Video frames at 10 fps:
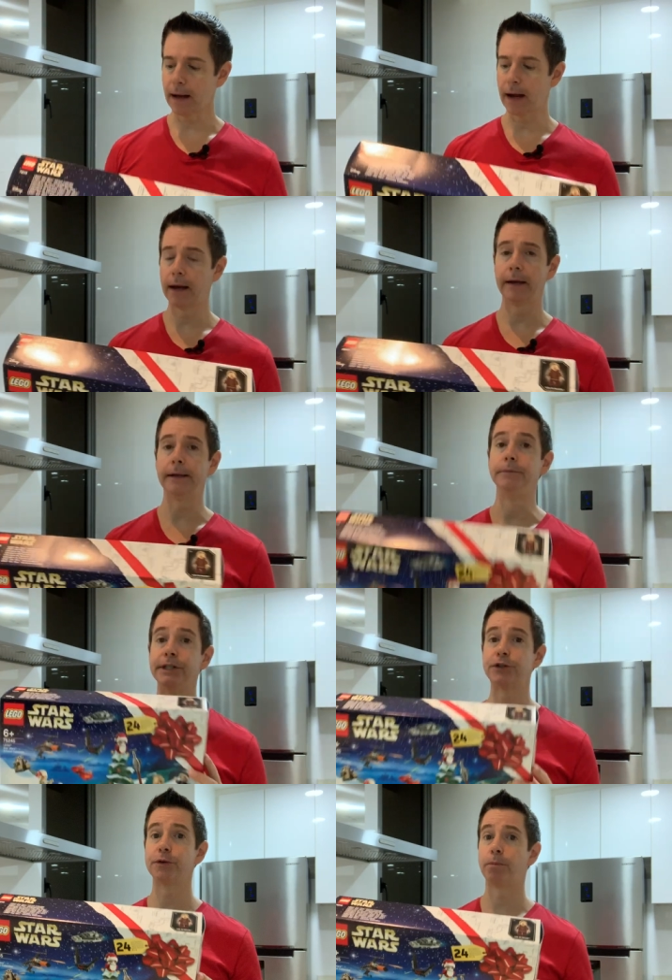I am
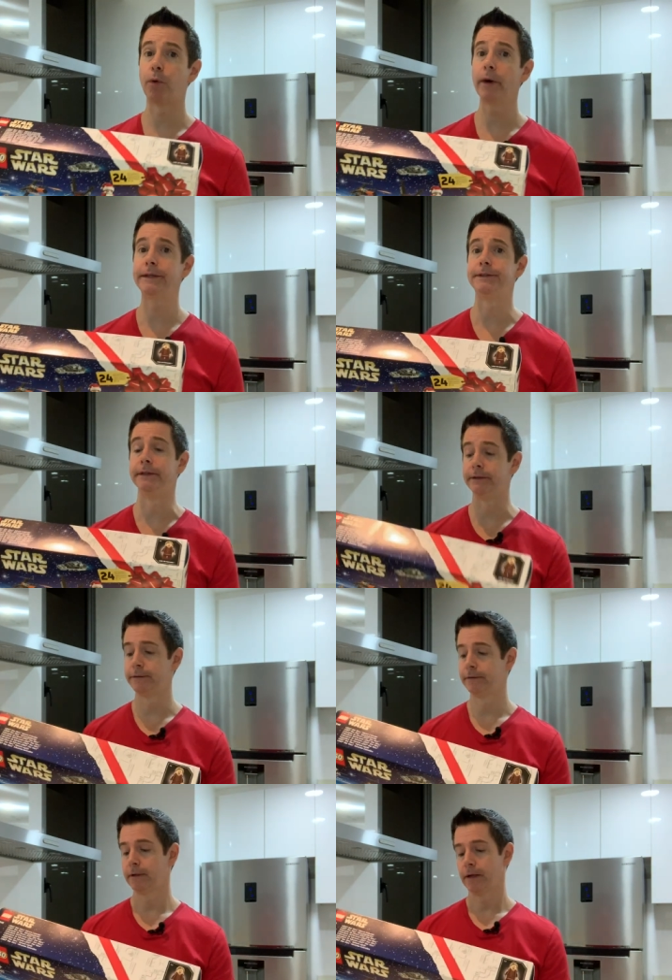disappointed
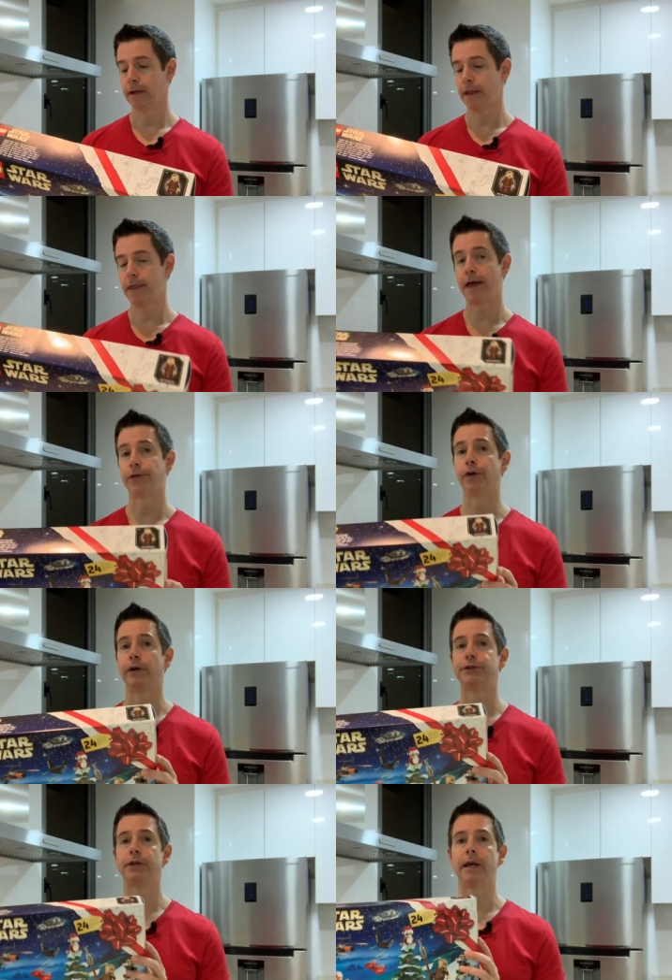that there
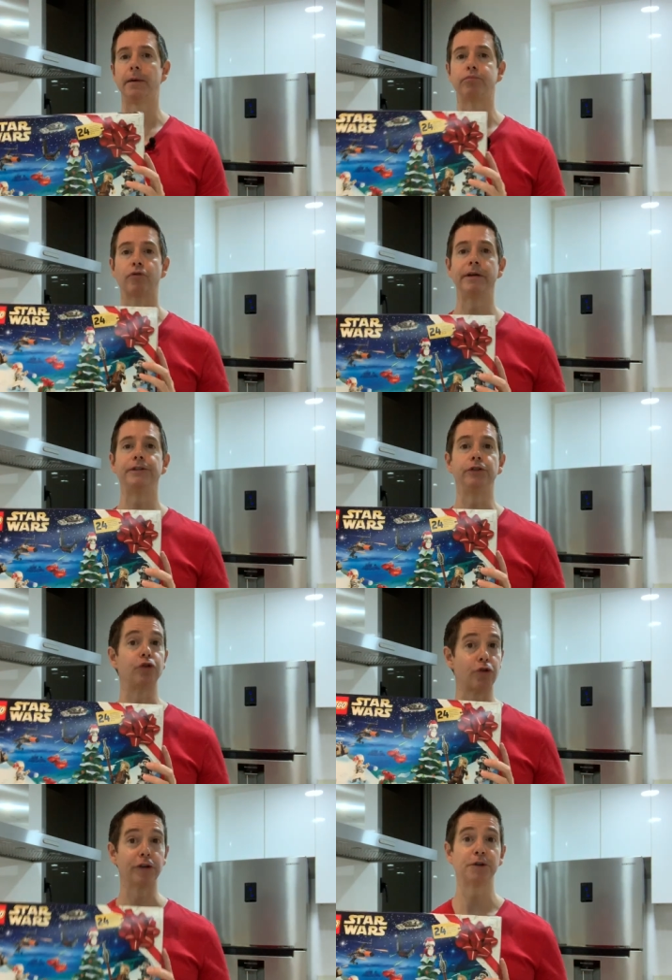isn't a printed
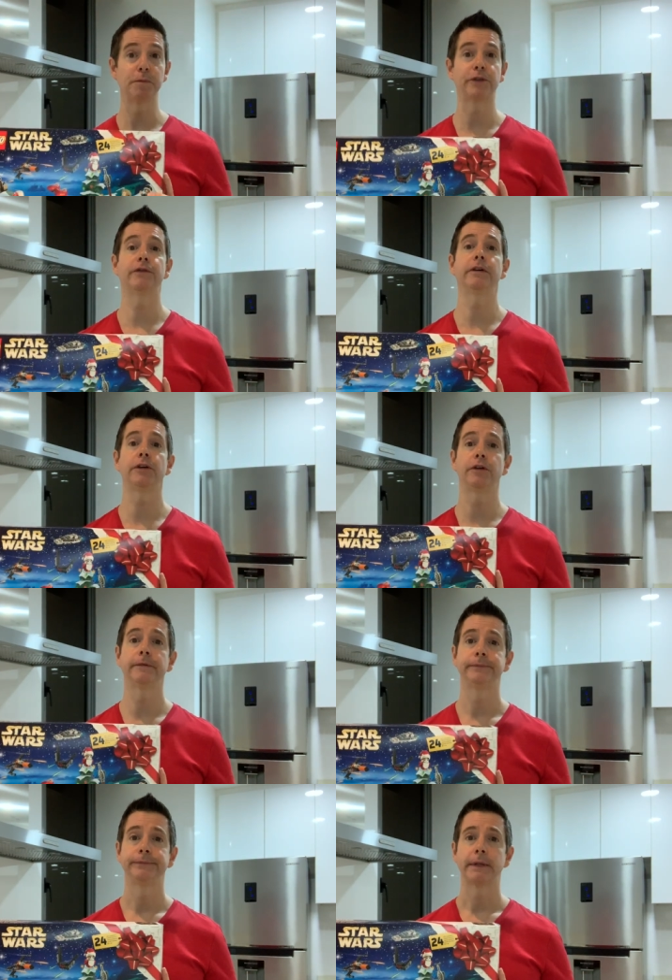Christmas figure,
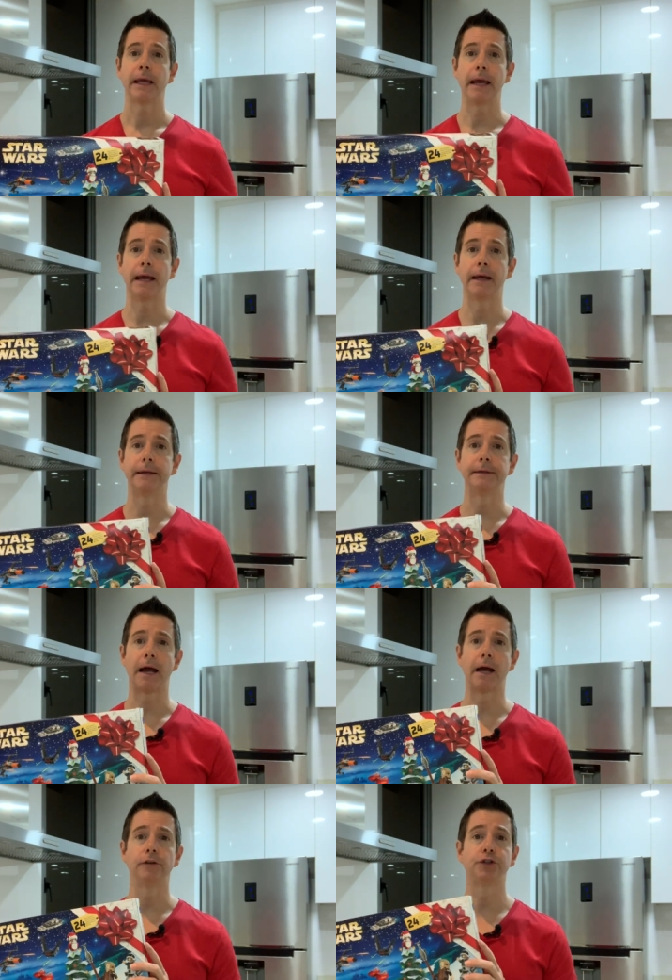and
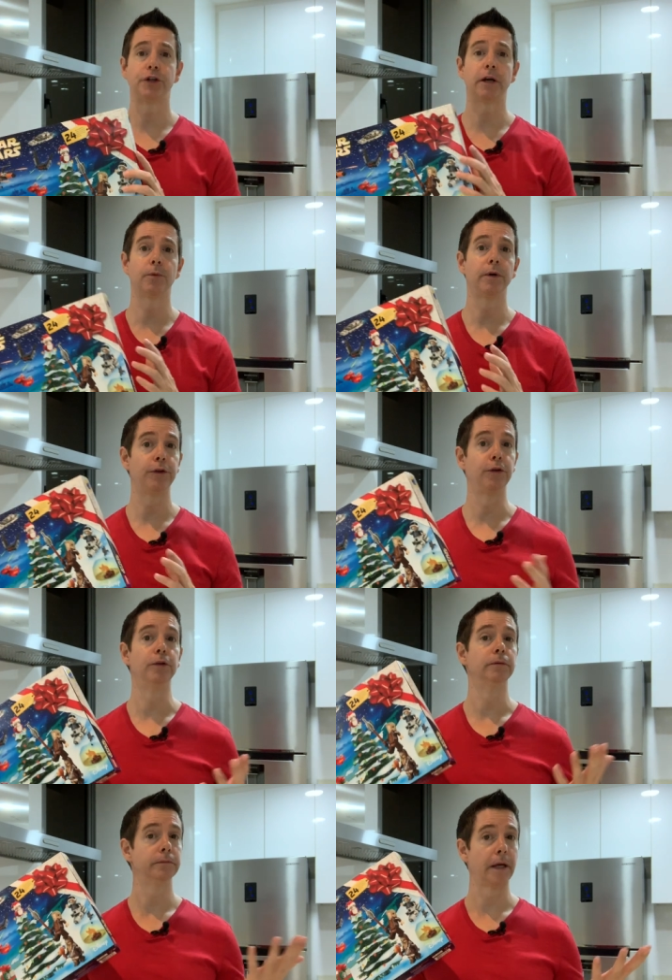I'll share with
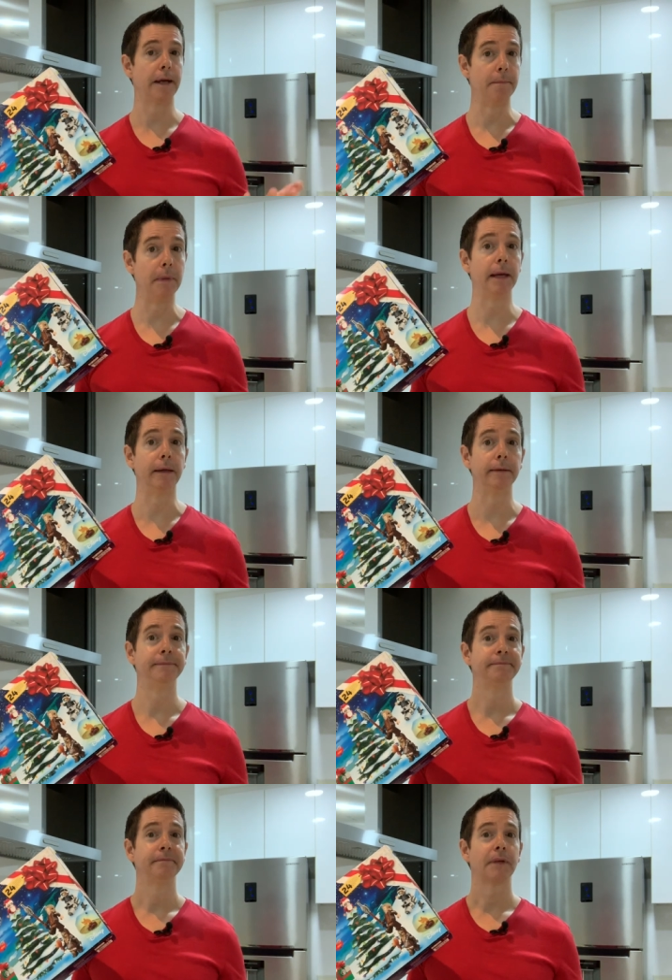you in a minute
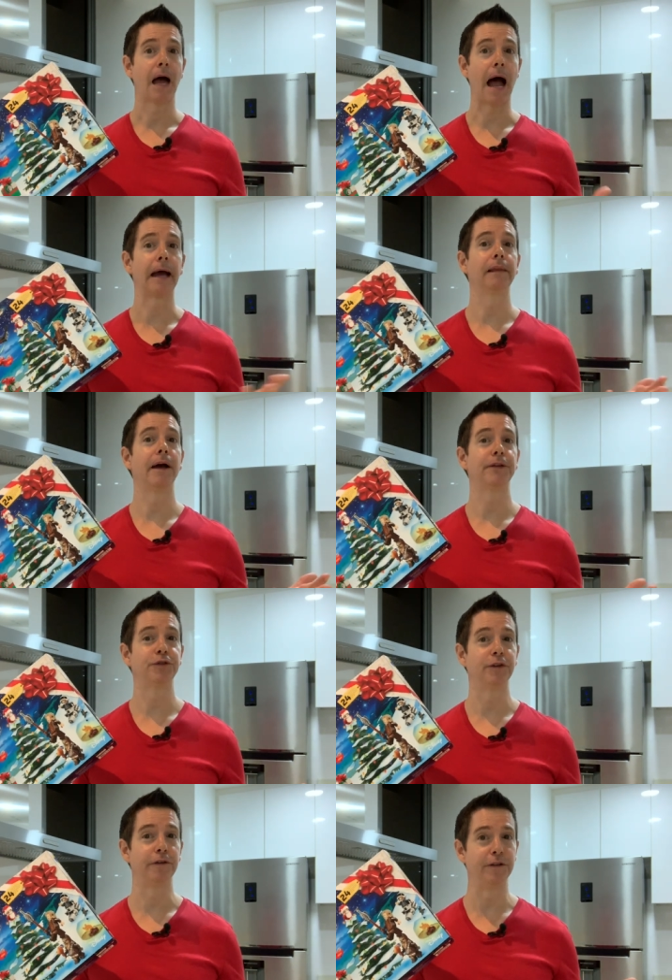
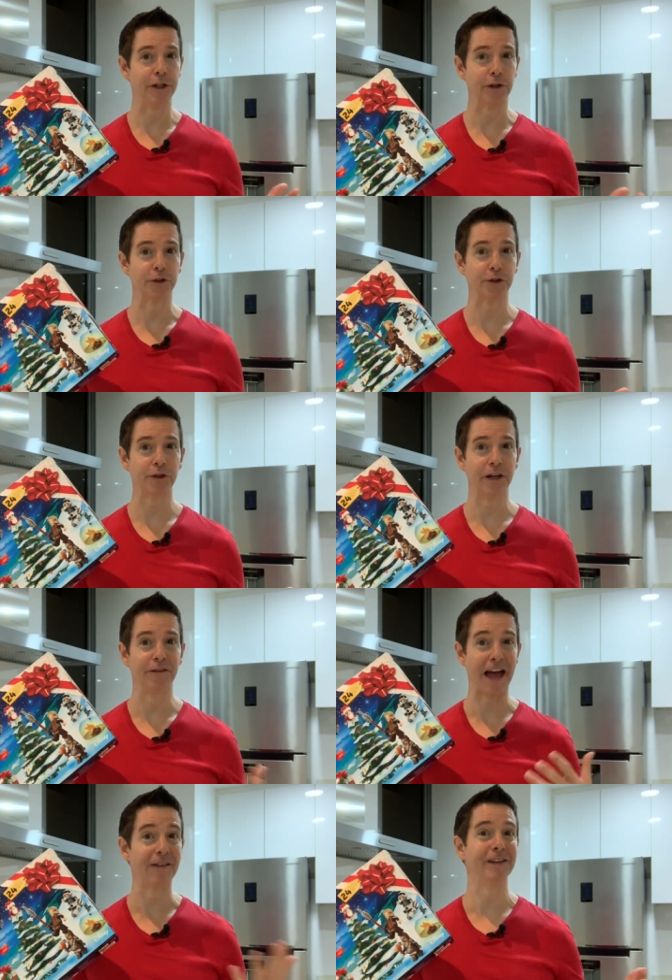highlights of years
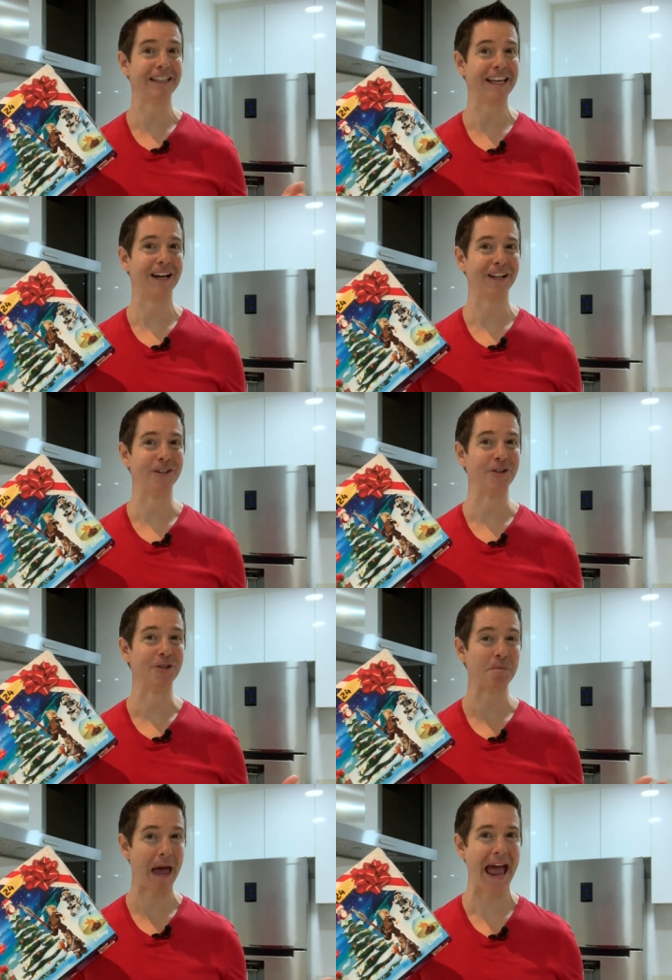of advent
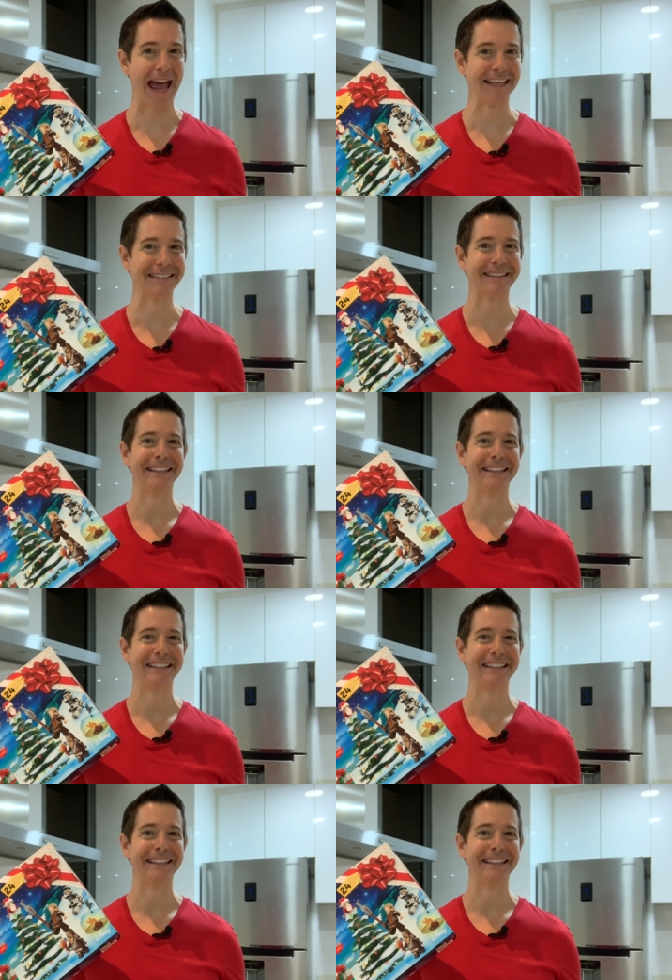calendars past.